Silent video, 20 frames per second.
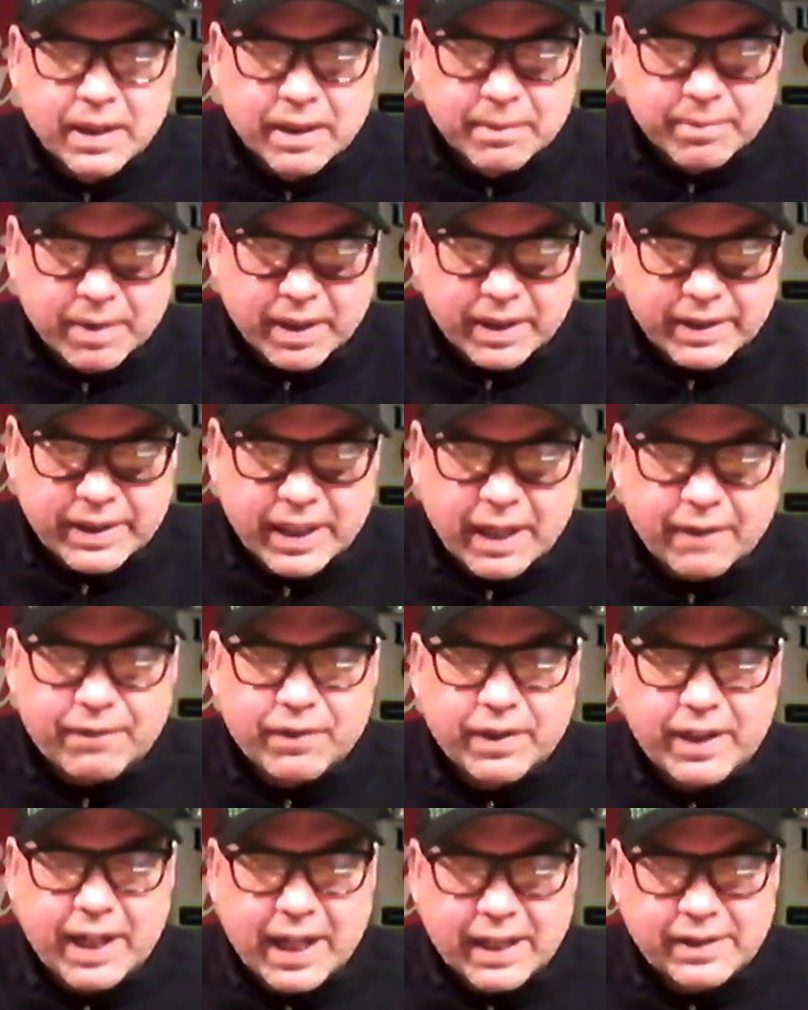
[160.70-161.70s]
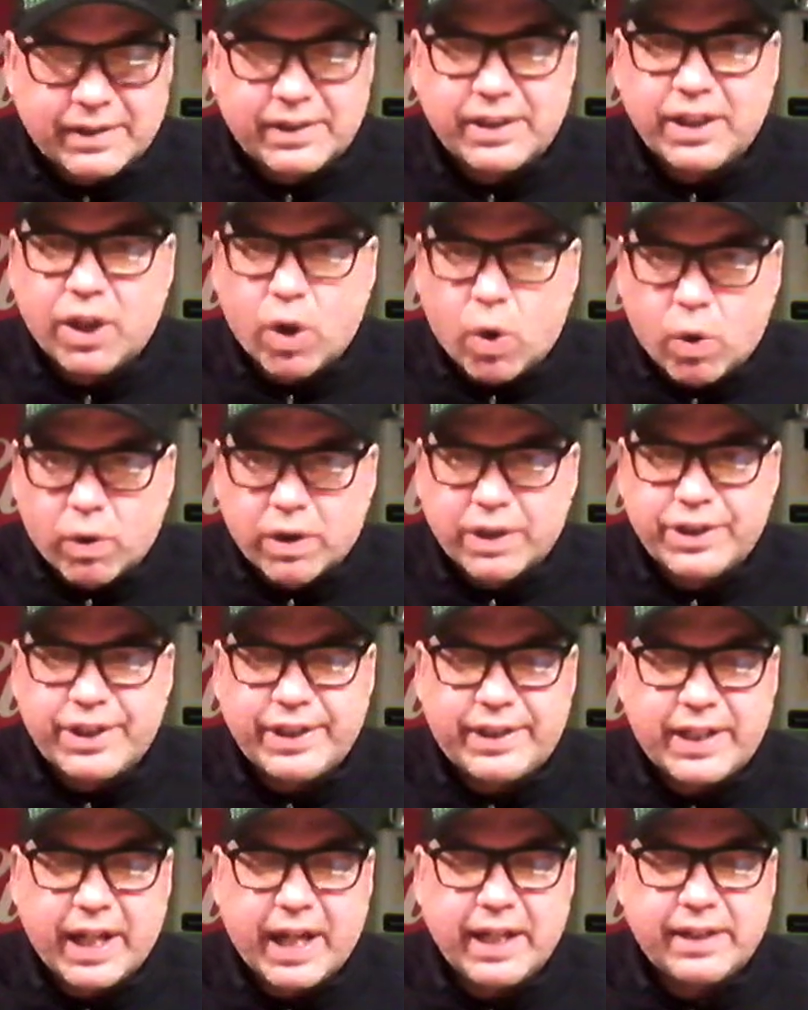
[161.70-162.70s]
But it definitely has the
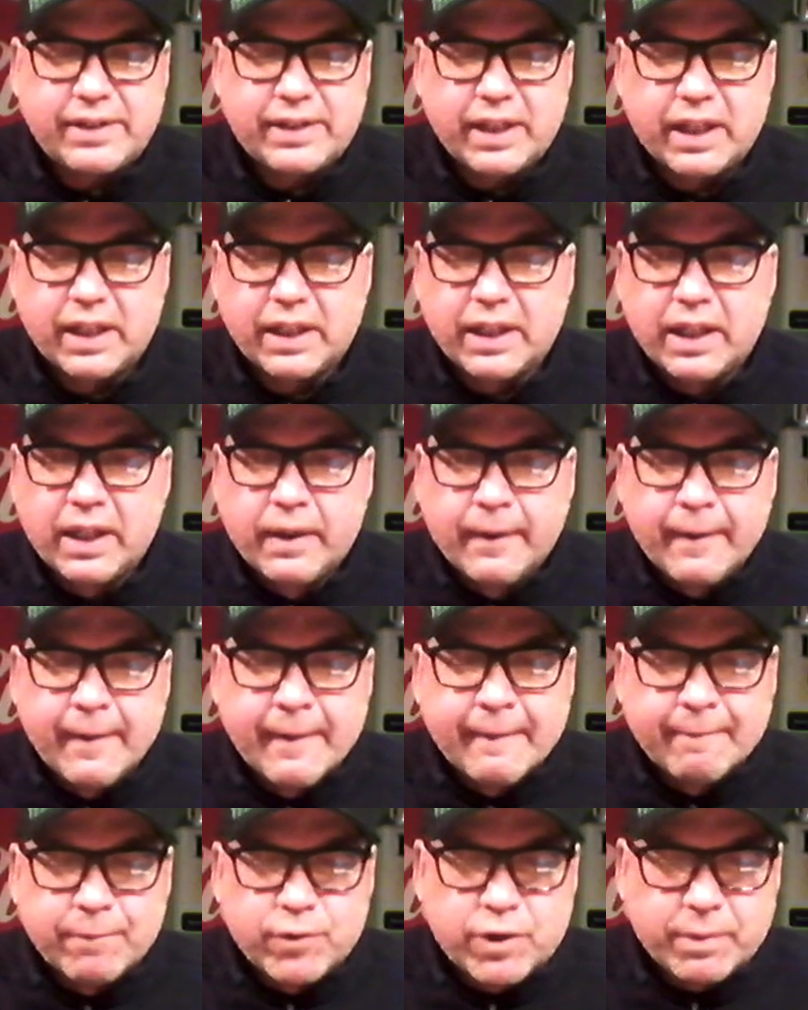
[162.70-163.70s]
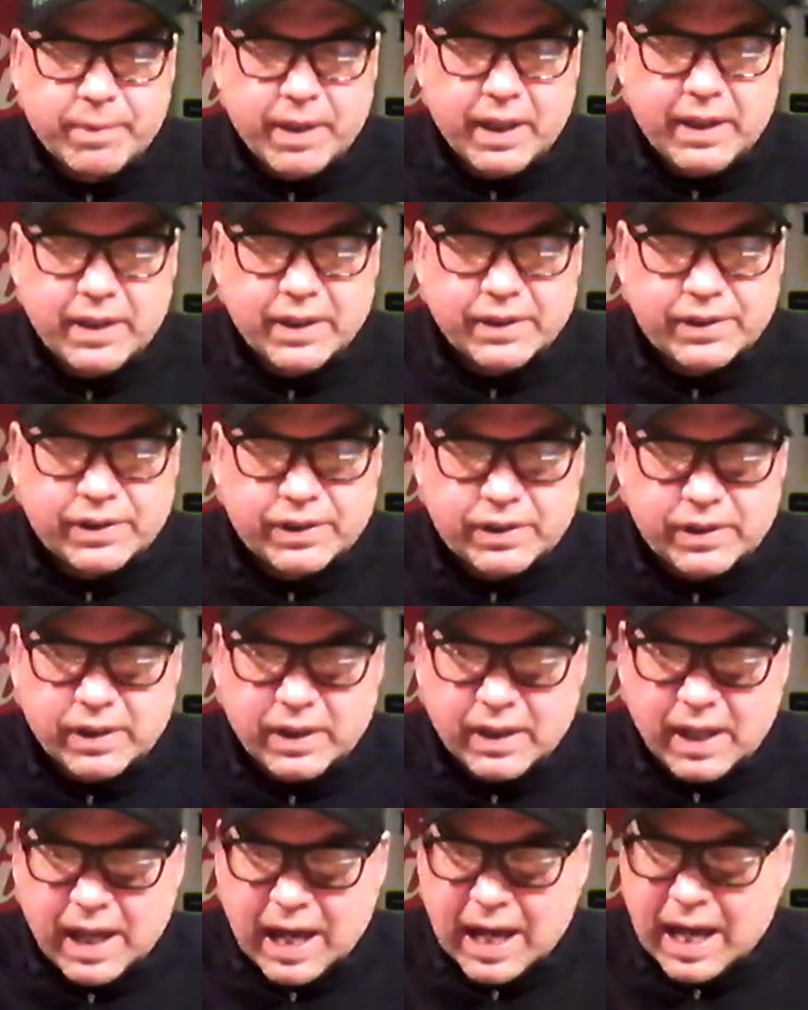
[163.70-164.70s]
orangey taste in it. To me, this is,
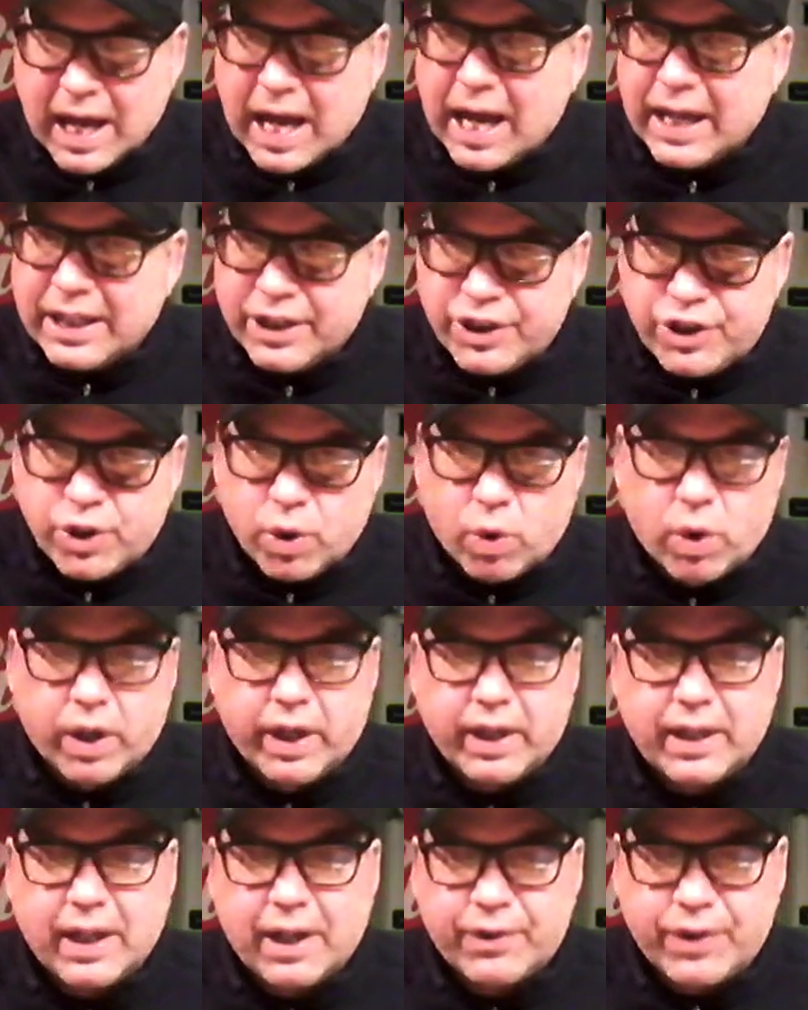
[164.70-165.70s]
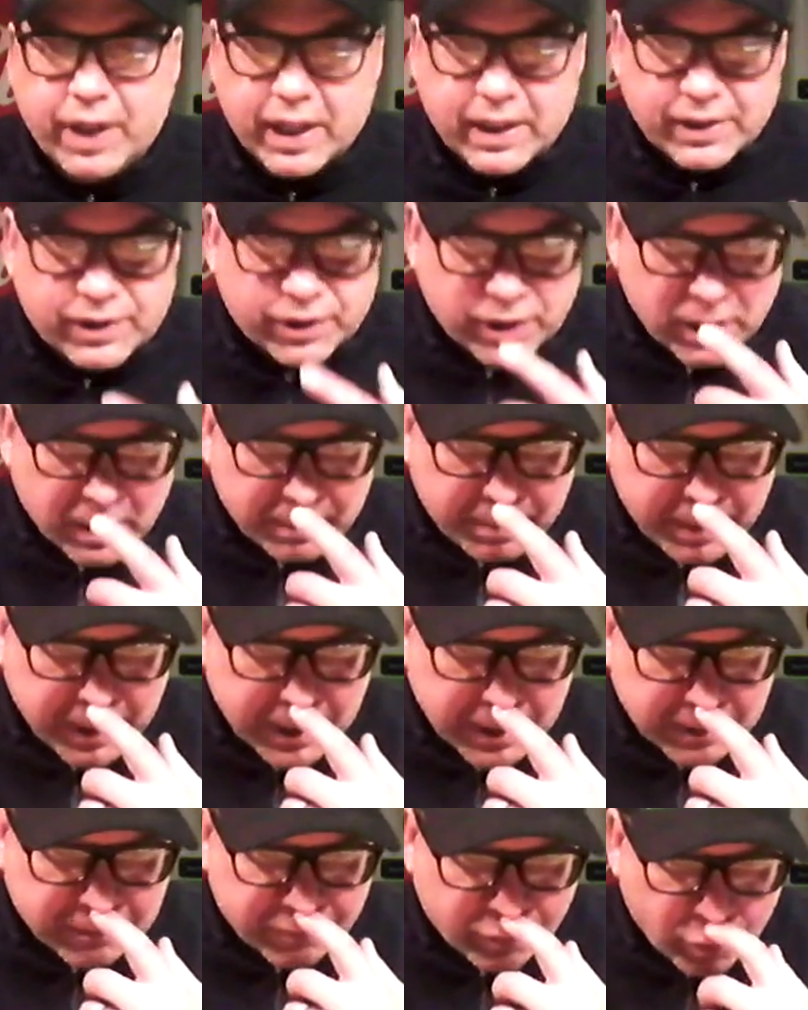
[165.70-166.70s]
I enjoy it. I think it's good
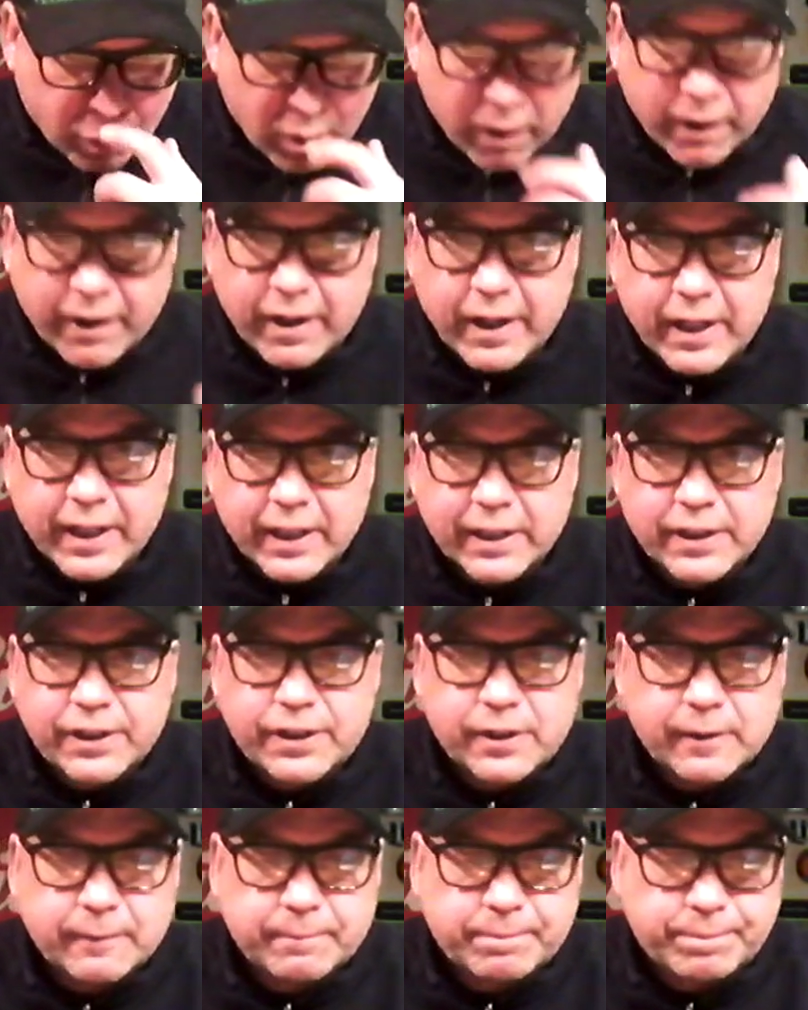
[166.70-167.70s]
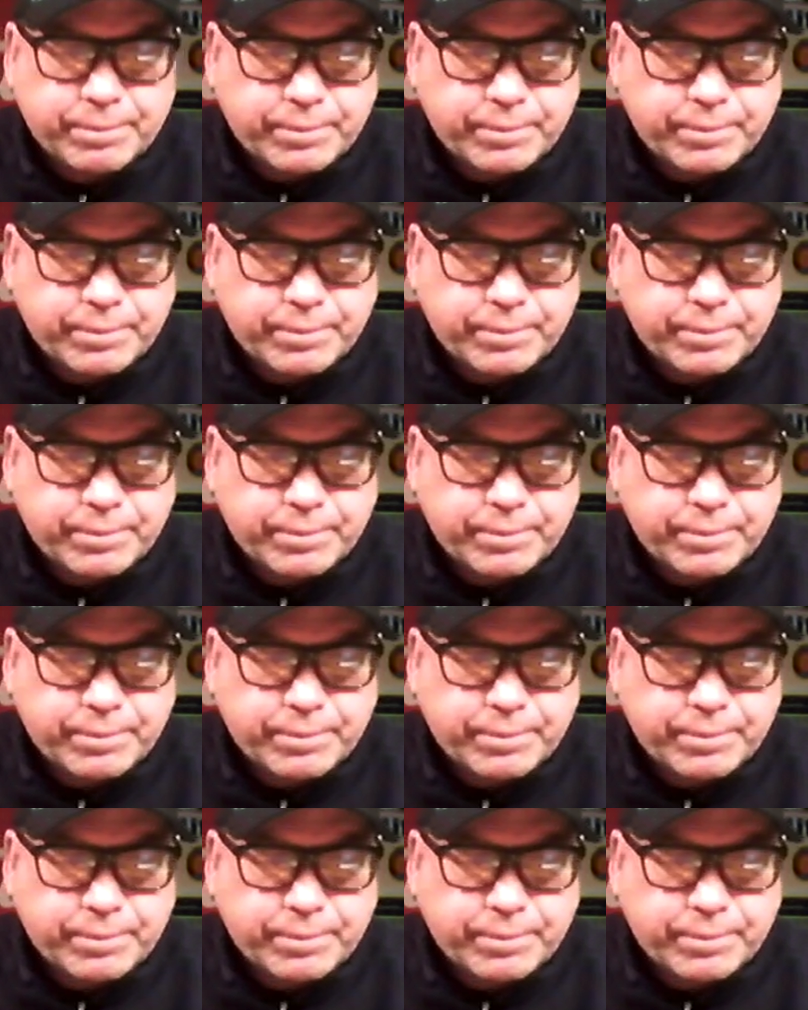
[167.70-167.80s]
beer for what it is.